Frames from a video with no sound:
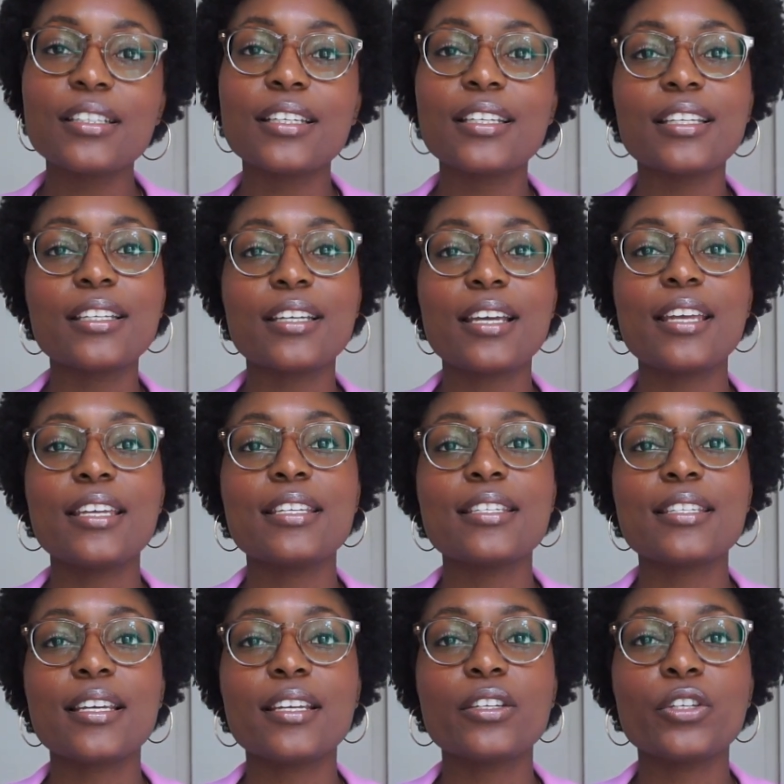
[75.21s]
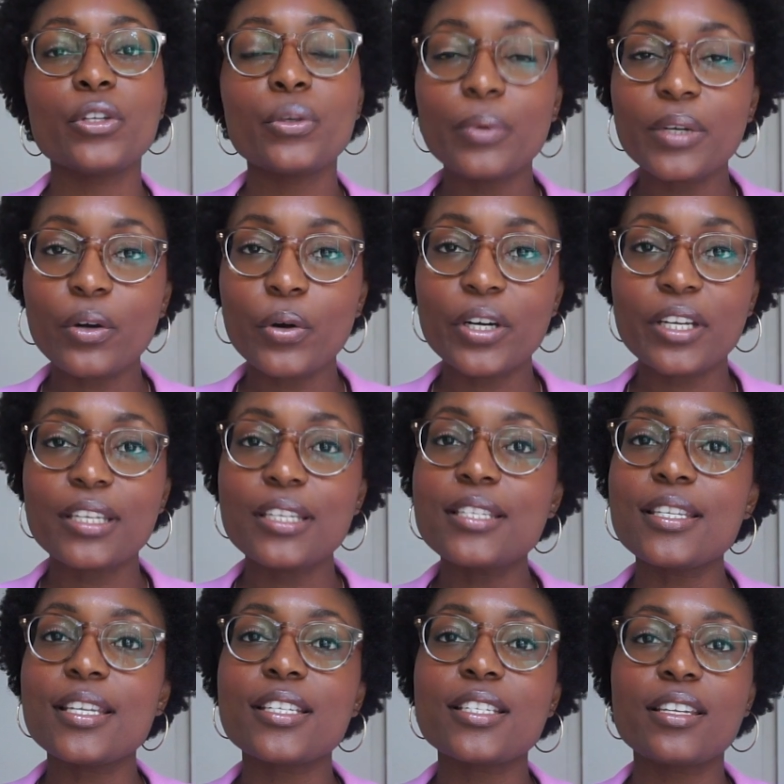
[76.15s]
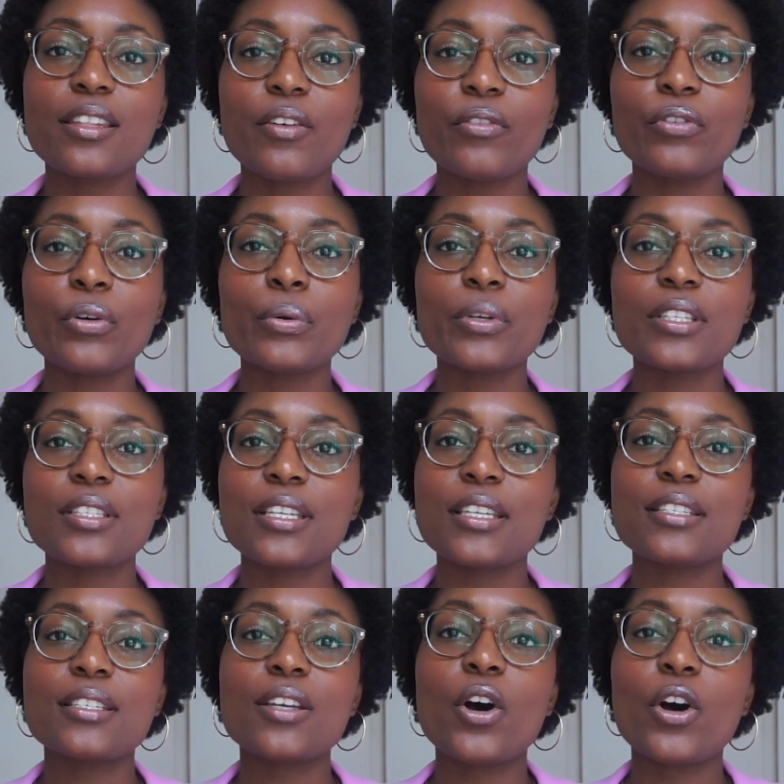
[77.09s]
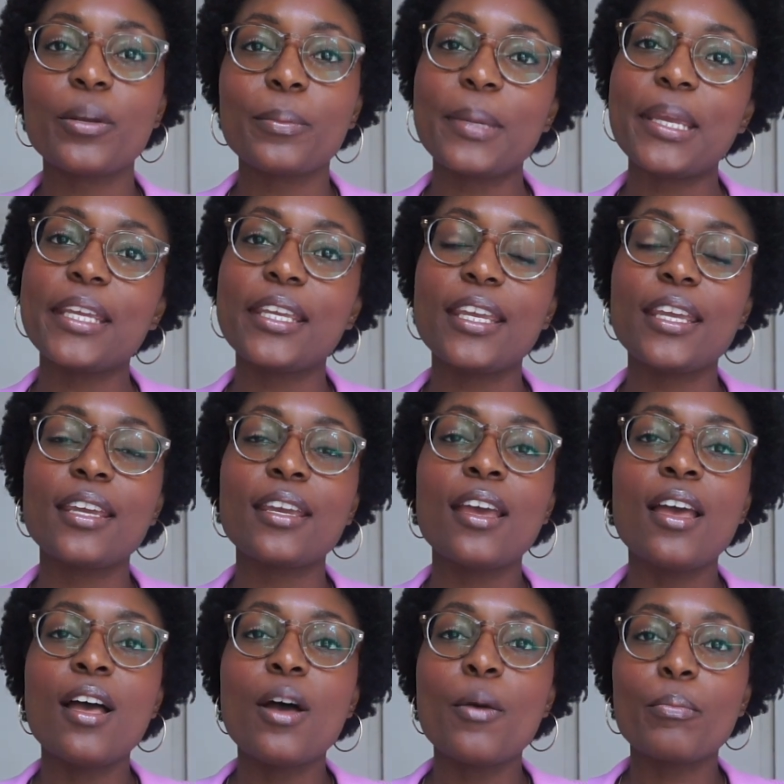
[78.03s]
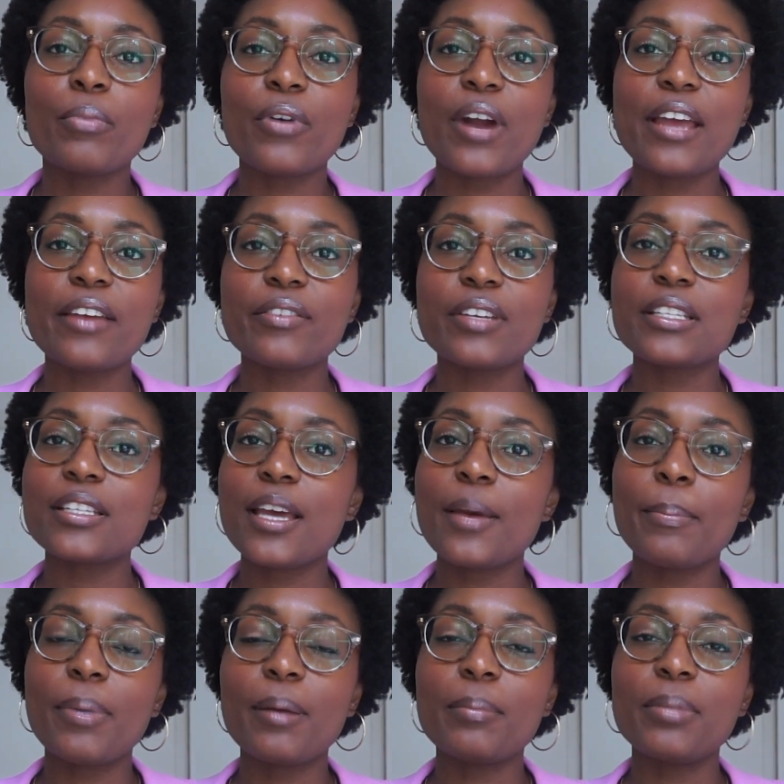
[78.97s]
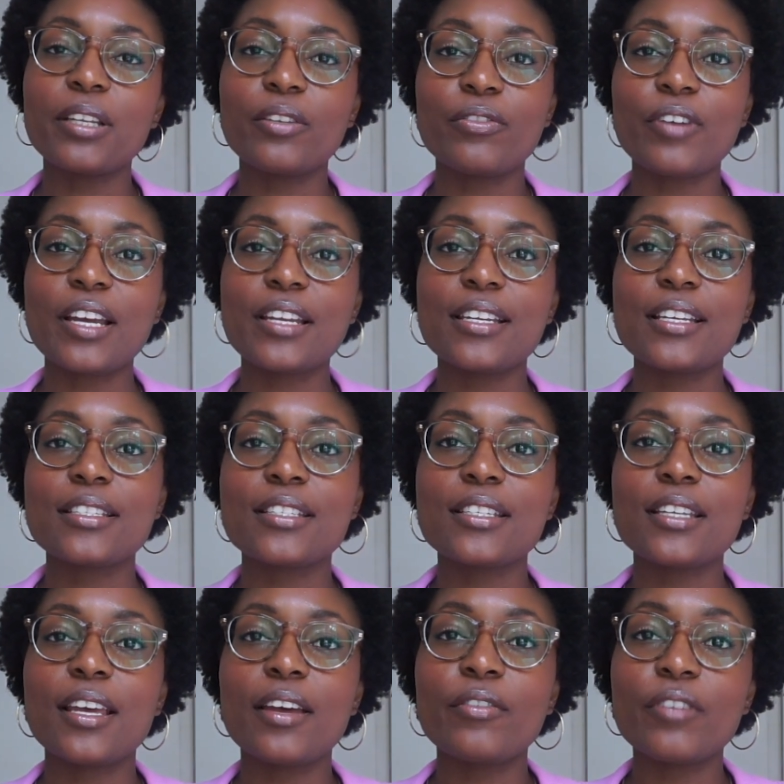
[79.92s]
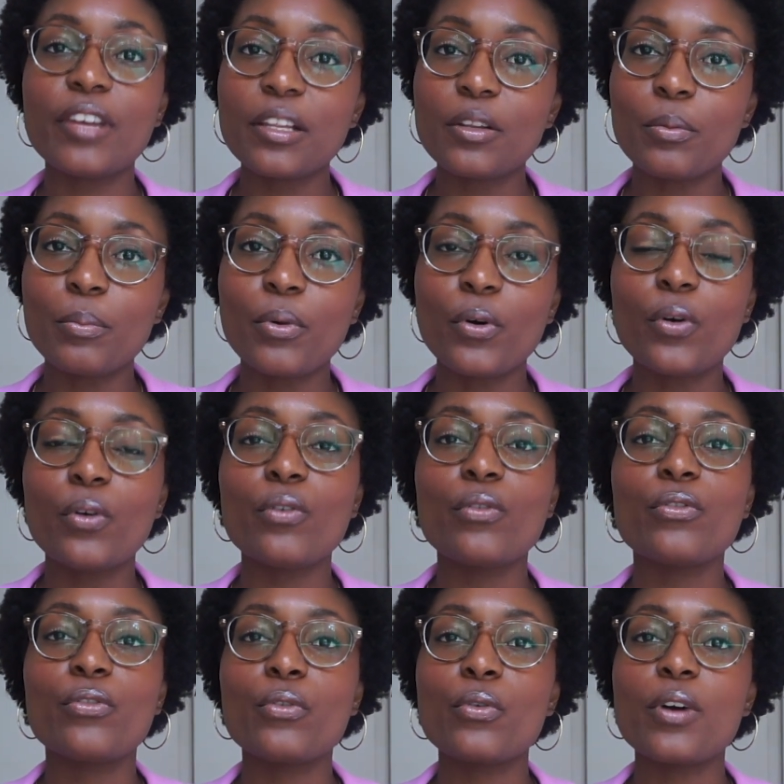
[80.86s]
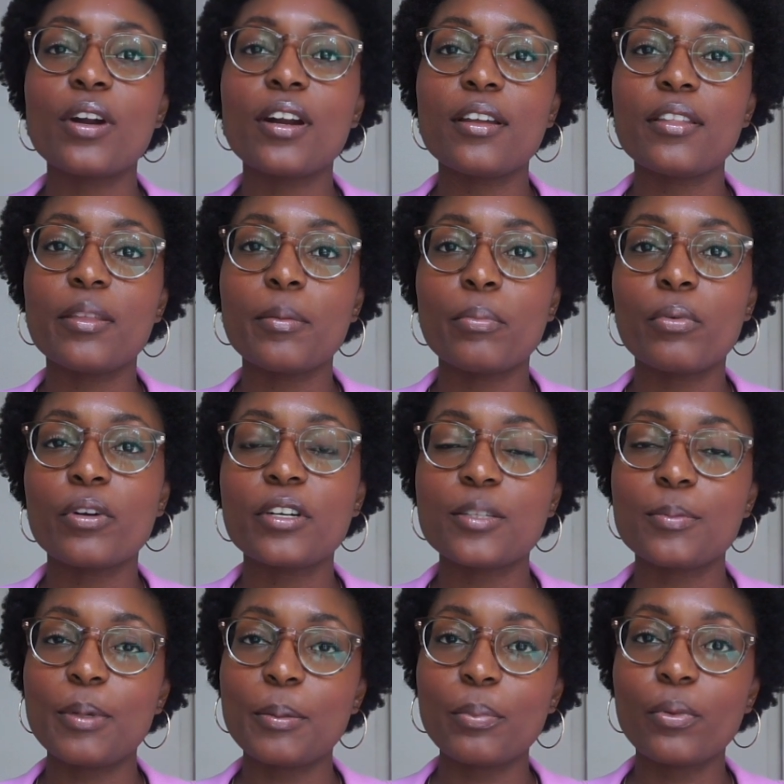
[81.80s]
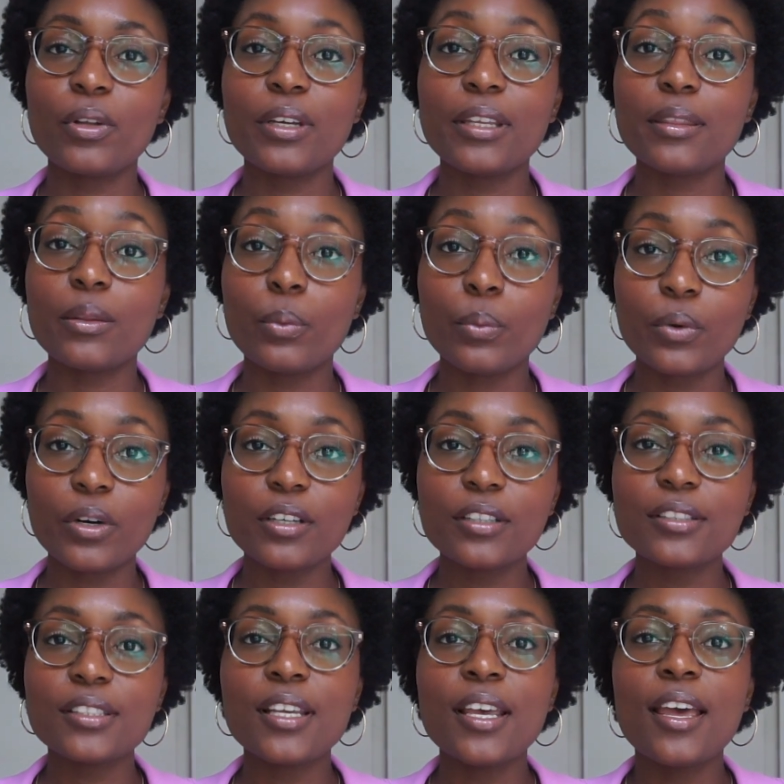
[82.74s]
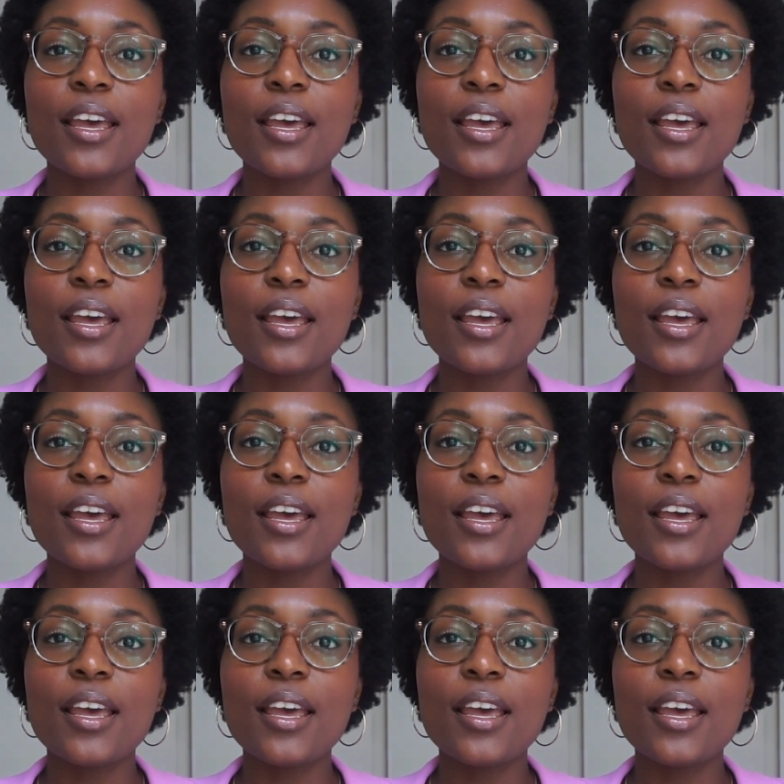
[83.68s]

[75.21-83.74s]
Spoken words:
It is an UN organization that focuses on making private and public finance available for the poorest people in the world.